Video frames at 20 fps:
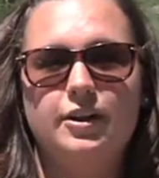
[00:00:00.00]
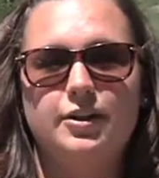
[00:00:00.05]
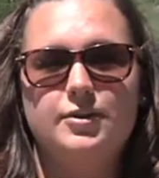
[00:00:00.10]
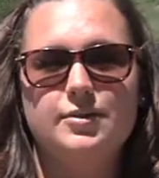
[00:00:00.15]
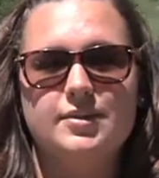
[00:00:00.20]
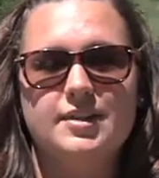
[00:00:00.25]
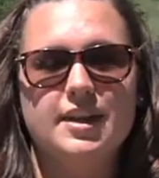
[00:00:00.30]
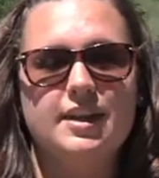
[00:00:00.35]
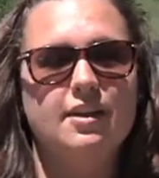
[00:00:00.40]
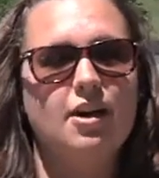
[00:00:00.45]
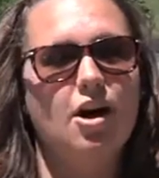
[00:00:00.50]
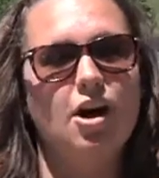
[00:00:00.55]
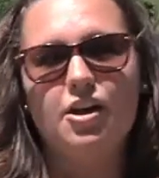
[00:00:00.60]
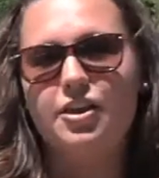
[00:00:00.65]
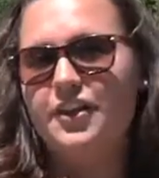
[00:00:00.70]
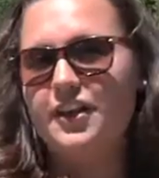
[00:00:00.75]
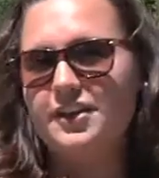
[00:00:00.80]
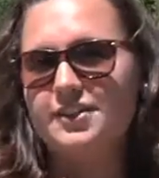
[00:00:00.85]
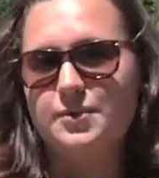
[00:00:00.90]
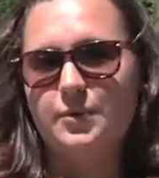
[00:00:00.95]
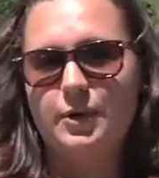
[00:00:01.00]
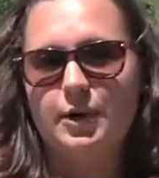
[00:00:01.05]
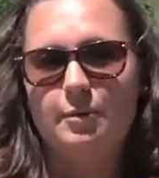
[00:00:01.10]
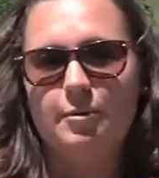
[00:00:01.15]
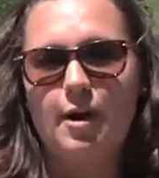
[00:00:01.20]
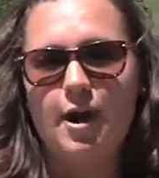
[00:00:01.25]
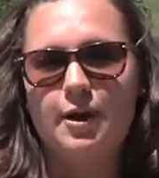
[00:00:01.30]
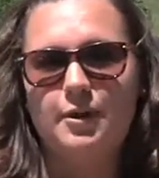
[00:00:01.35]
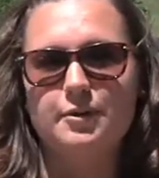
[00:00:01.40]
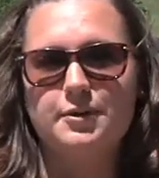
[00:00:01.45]
news, and all things Winter
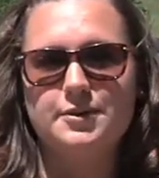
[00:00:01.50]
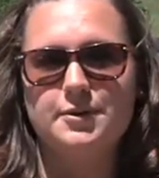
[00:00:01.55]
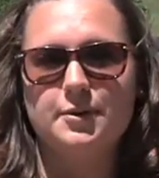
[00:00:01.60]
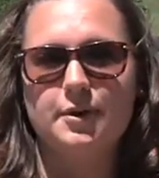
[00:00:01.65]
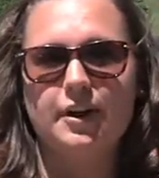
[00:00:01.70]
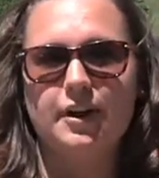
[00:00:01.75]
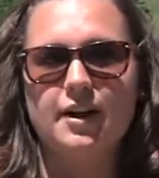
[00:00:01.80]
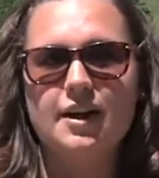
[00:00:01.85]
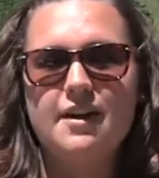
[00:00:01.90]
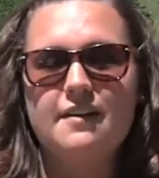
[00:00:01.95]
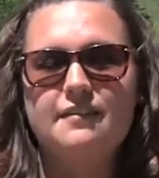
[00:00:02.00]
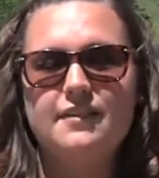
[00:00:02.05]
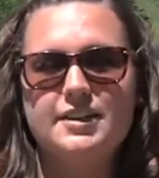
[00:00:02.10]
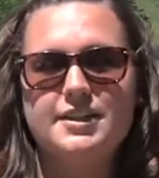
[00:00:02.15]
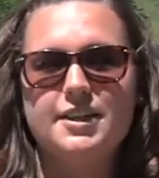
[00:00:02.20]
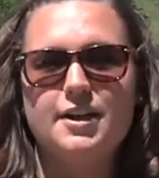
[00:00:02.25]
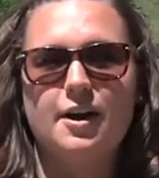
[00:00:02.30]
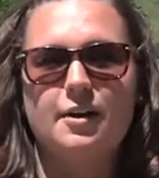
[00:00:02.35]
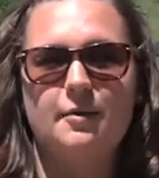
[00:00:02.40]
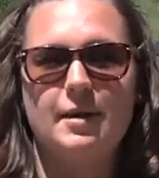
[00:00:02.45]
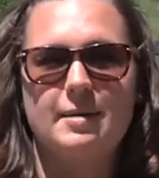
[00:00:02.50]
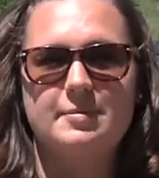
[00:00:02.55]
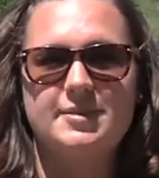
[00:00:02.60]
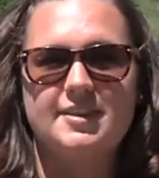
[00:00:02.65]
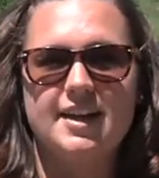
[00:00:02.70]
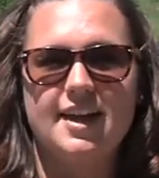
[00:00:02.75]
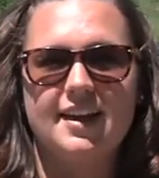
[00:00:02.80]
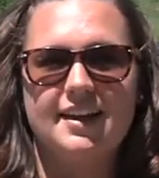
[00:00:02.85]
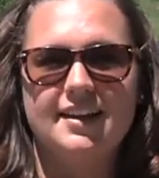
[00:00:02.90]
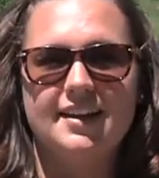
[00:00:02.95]
Park Resort, visit our
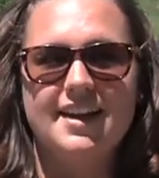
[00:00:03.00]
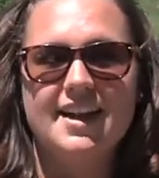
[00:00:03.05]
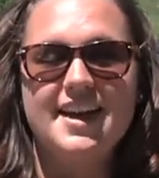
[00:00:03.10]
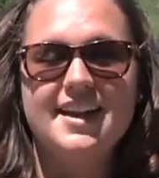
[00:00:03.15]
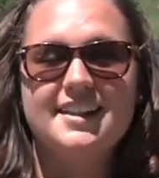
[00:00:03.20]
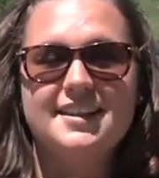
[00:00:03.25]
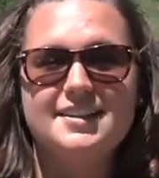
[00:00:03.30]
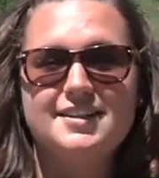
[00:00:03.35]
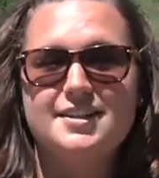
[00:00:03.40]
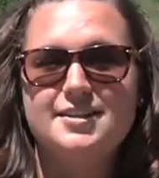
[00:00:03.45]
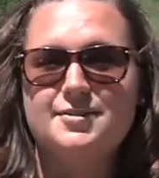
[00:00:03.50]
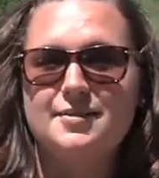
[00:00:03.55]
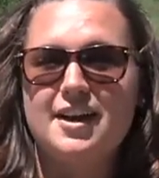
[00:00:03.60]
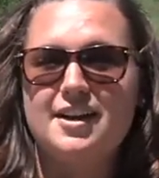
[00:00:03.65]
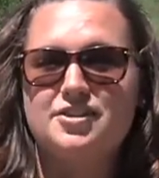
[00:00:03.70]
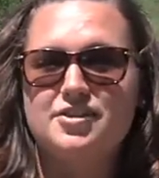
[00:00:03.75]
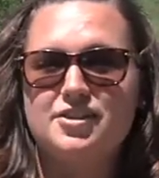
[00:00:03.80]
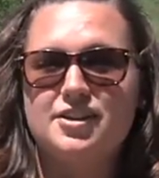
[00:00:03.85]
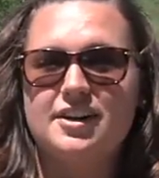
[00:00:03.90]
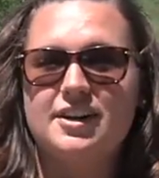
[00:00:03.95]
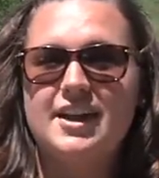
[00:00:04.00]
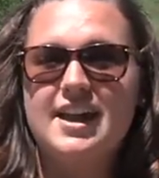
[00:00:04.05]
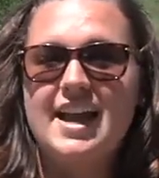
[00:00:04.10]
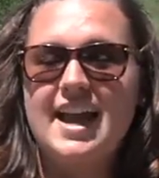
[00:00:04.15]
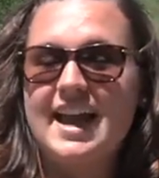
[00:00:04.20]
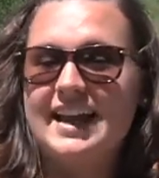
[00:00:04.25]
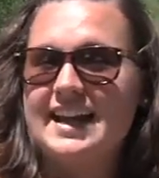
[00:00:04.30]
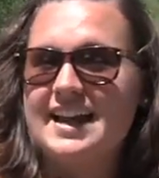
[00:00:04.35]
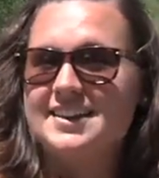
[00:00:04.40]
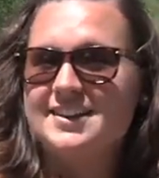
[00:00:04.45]
website. This is Rachel,
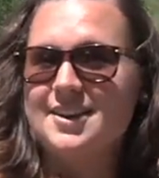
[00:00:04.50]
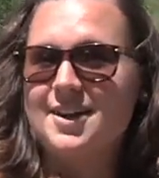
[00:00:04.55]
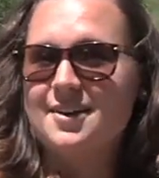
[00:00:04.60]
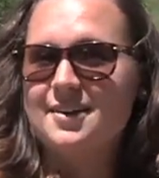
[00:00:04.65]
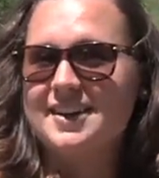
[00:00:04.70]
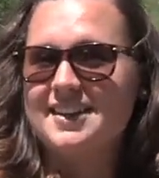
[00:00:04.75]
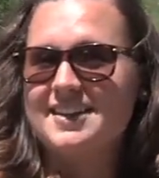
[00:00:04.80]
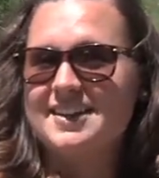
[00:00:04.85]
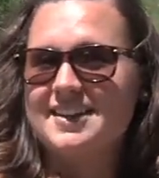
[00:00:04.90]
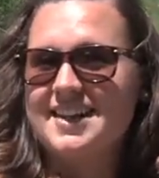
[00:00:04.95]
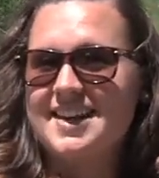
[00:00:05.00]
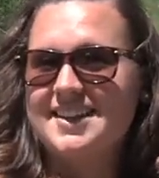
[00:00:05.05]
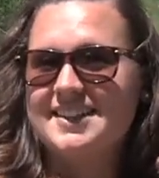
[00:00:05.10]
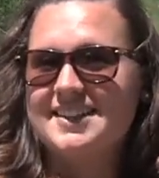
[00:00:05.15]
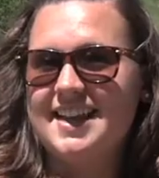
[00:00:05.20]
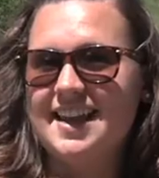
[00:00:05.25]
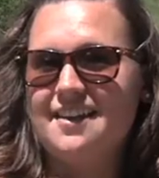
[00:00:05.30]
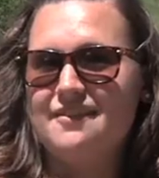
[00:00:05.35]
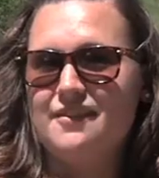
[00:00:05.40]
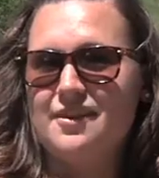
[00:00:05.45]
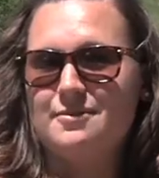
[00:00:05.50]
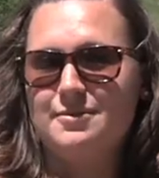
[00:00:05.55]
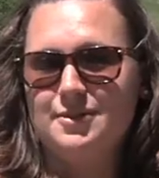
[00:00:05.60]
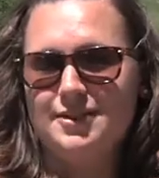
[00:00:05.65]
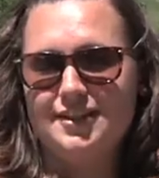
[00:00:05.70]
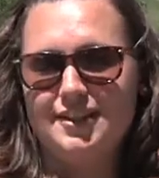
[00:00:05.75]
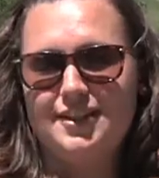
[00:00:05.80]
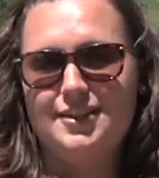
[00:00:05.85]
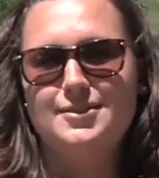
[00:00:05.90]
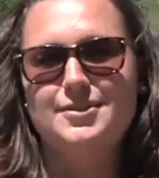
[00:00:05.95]
and as always, stay safe, and we'll
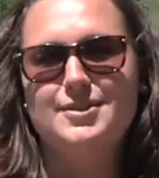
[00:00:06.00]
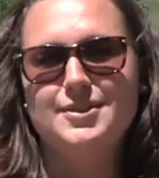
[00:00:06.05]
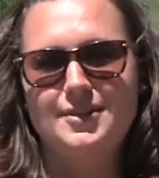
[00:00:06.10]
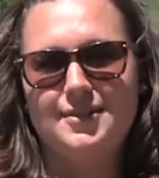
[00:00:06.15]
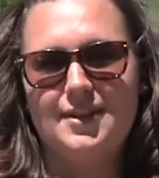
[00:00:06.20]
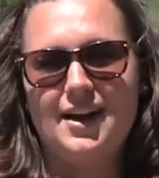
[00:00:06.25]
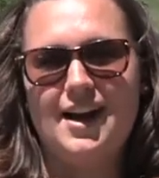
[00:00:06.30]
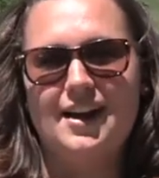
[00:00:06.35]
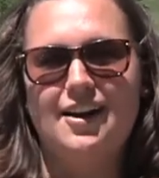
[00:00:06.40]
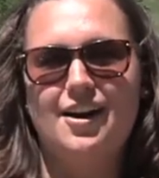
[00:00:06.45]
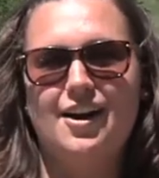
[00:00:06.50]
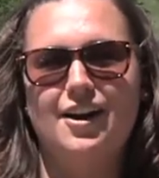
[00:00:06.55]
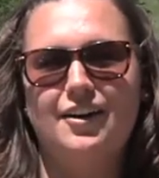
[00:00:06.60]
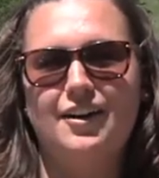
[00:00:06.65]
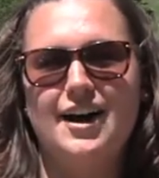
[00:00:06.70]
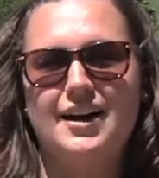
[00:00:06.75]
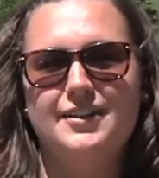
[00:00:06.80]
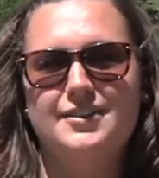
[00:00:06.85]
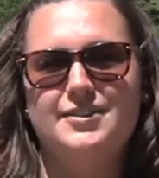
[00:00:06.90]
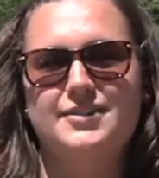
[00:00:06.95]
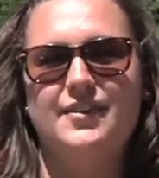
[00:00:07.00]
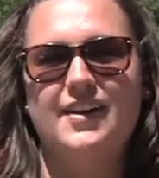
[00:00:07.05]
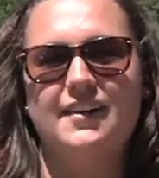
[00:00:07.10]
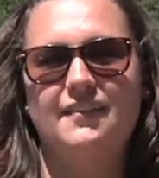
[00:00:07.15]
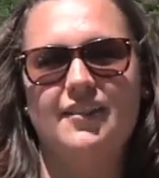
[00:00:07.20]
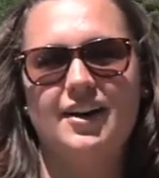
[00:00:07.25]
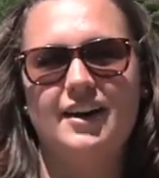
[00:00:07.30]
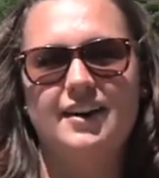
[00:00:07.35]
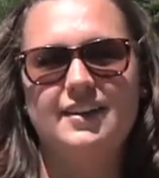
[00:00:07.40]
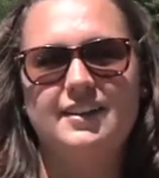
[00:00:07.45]
see you soon at Colorado's
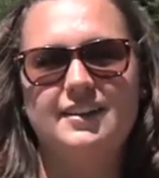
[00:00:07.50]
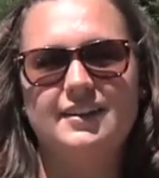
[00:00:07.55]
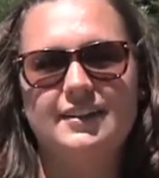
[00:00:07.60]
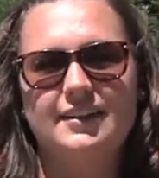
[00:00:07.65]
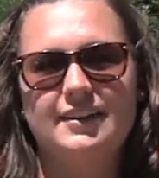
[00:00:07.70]
Favorite.